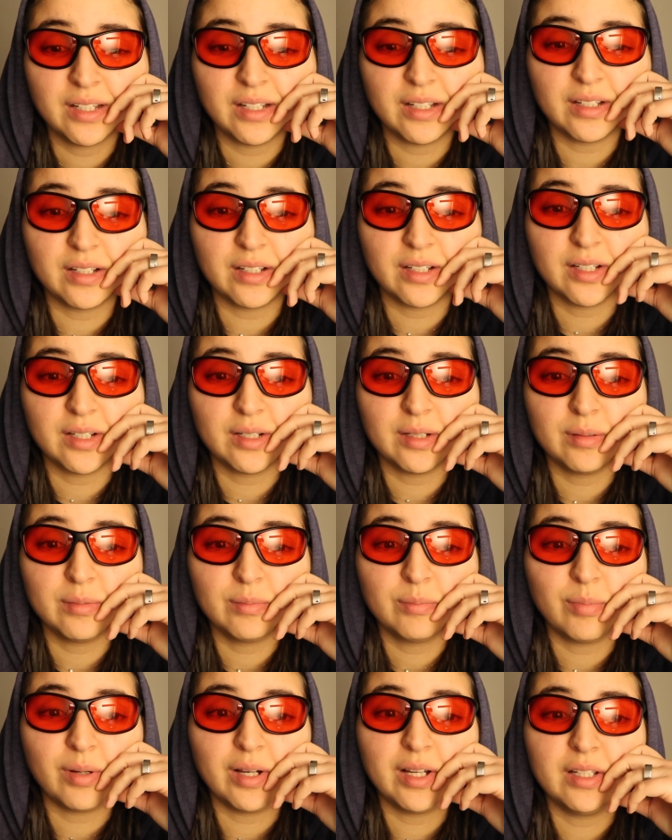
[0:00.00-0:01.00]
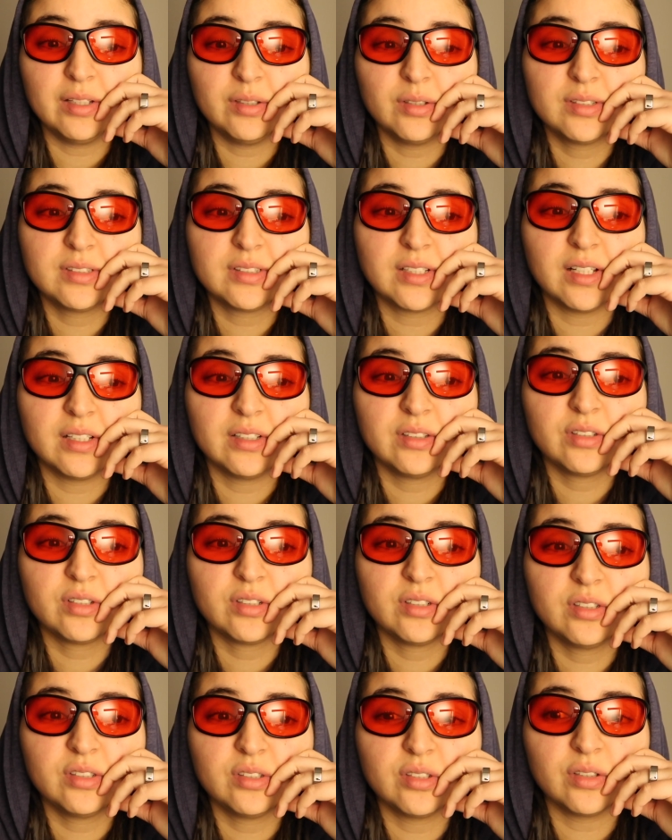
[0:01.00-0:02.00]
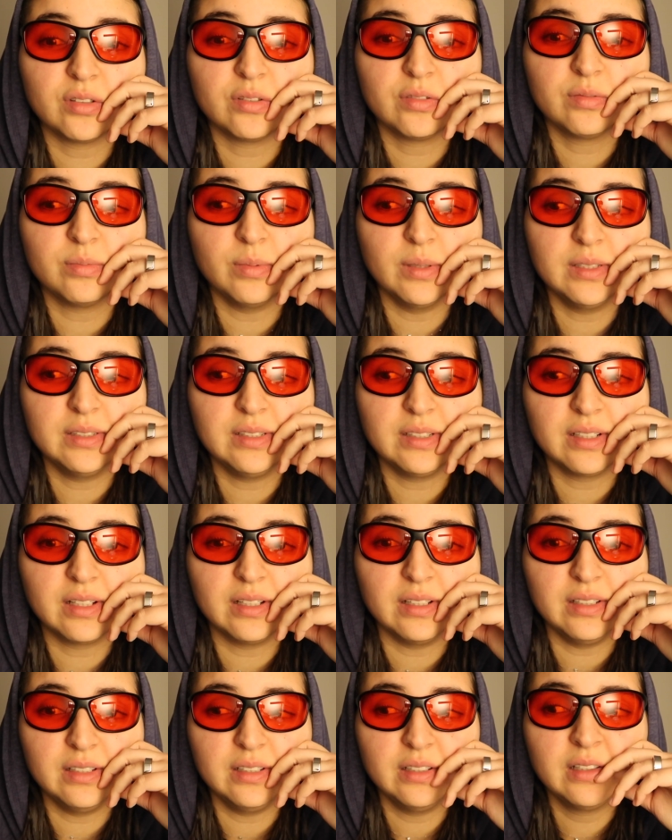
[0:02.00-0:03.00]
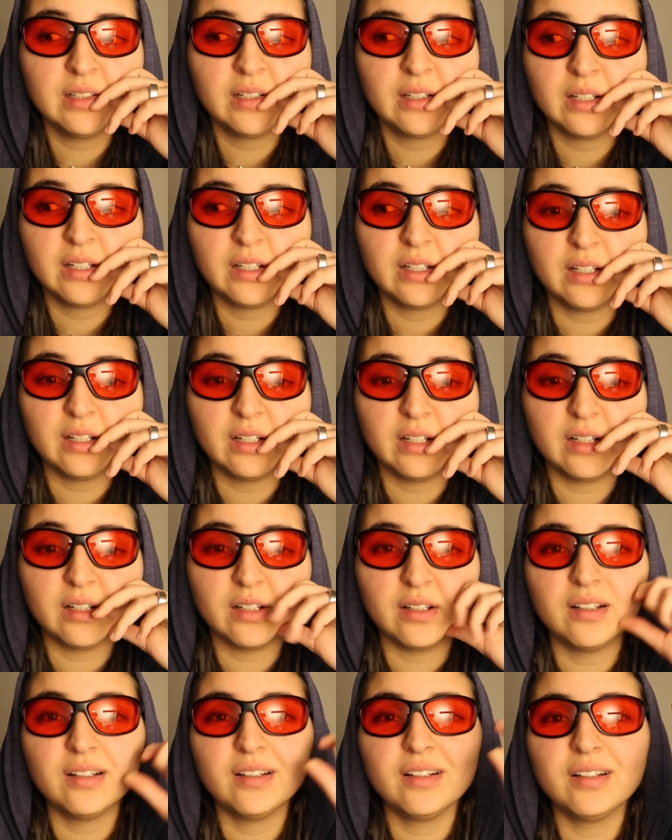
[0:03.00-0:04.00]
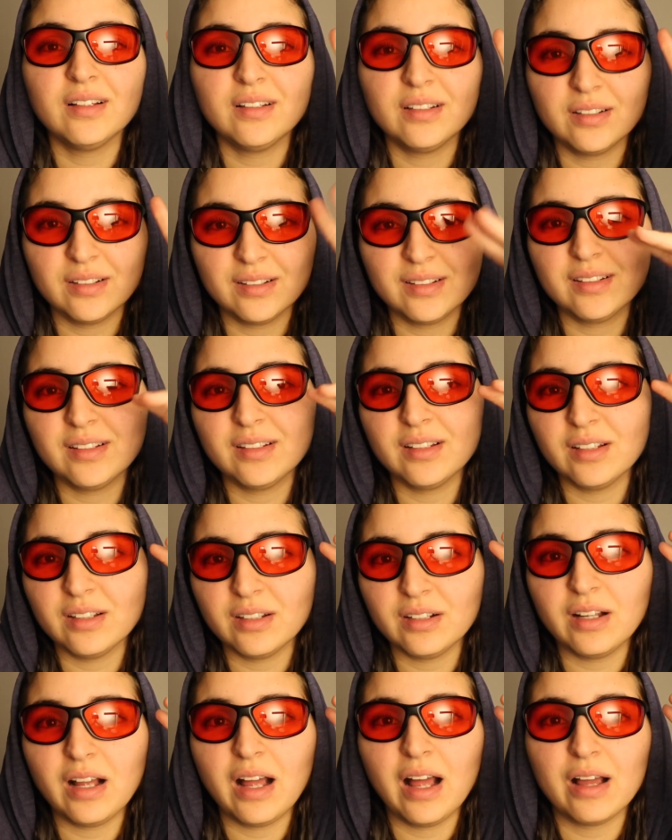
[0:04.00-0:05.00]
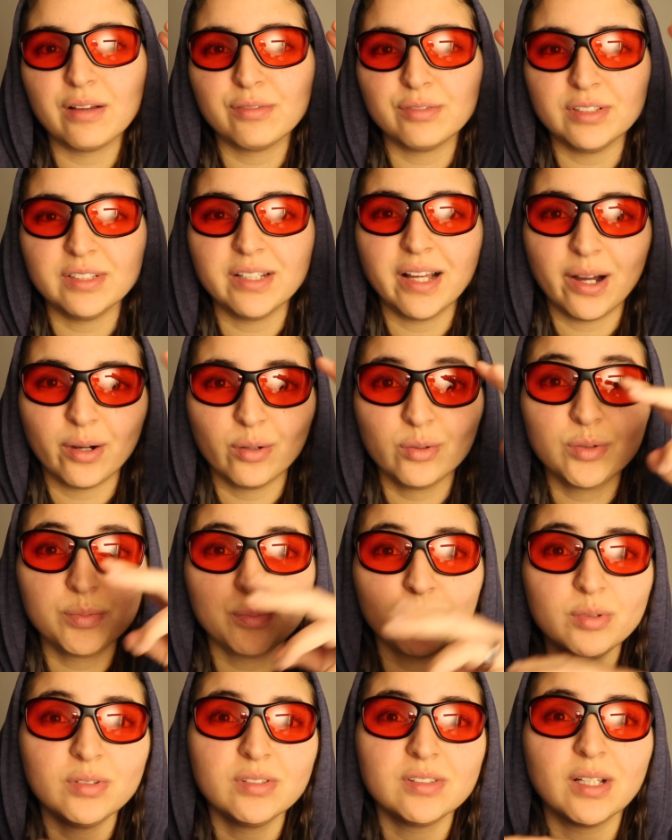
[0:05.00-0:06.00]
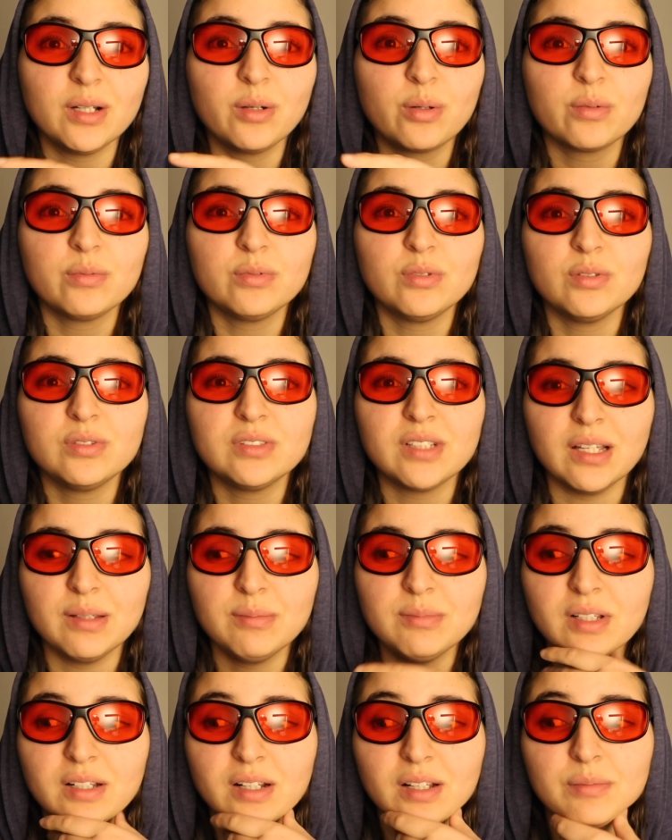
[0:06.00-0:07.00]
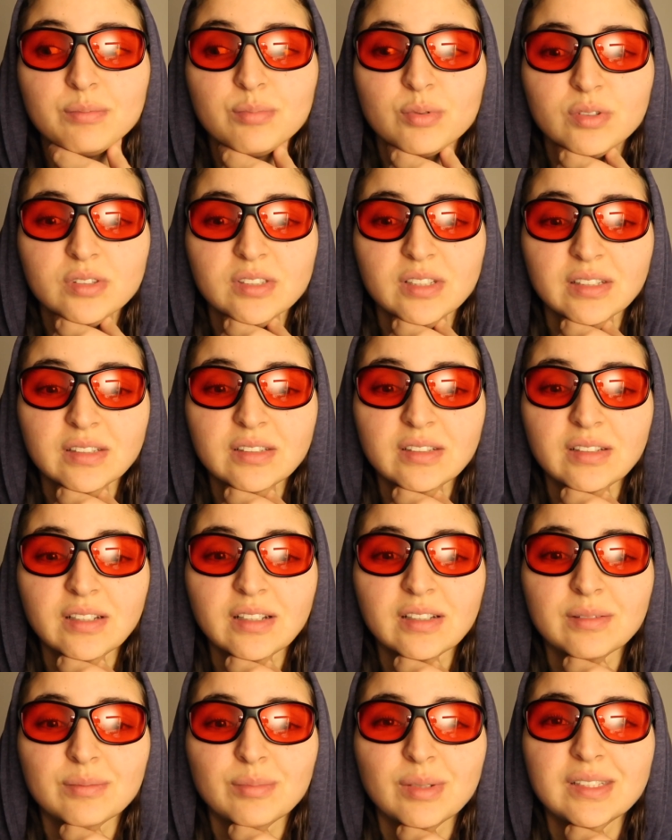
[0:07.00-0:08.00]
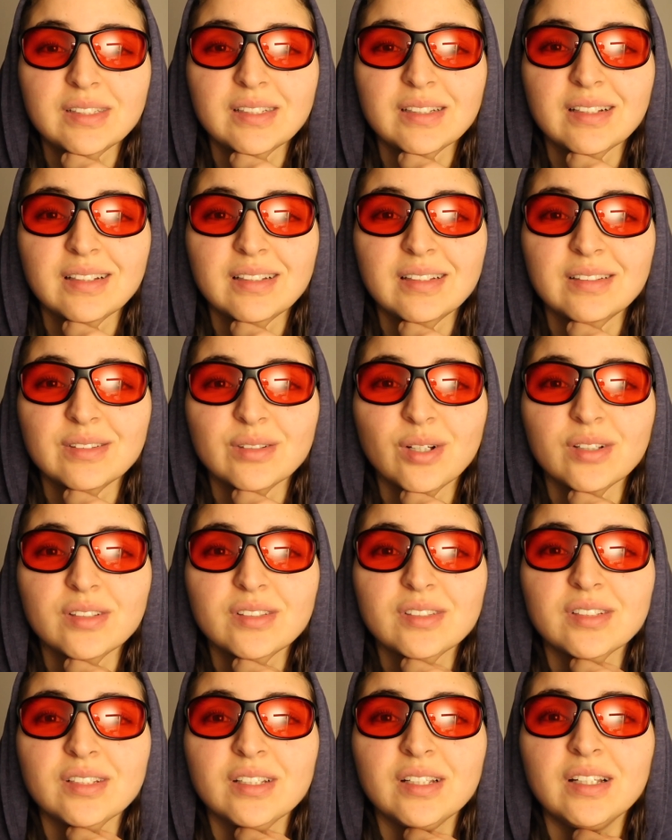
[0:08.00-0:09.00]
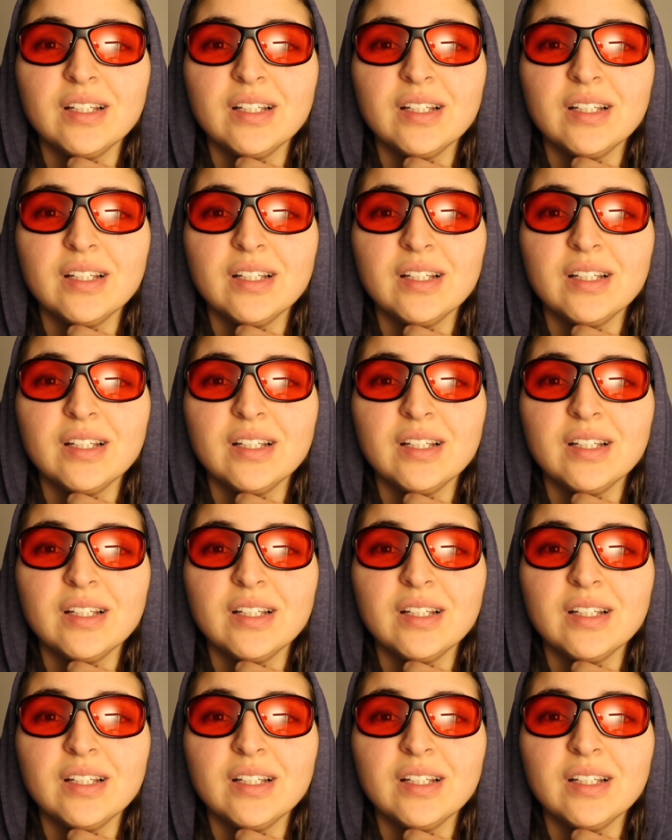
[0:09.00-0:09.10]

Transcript: by the standards of basically uh, having outputs out of the time that I put in, and basically not